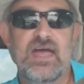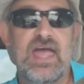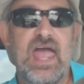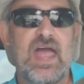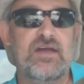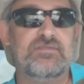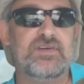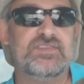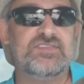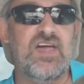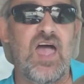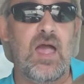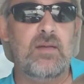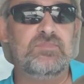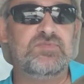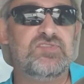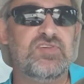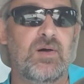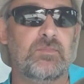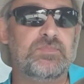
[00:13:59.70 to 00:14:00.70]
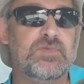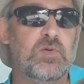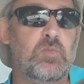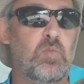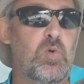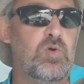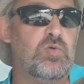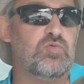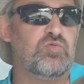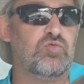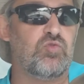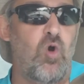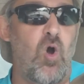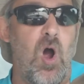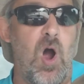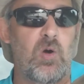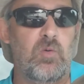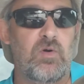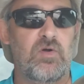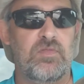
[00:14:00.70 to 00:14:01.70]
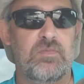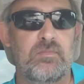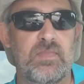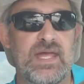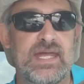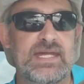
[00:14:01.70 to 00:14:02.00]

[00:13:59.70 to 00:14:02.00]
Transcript: every time something went wrong with me: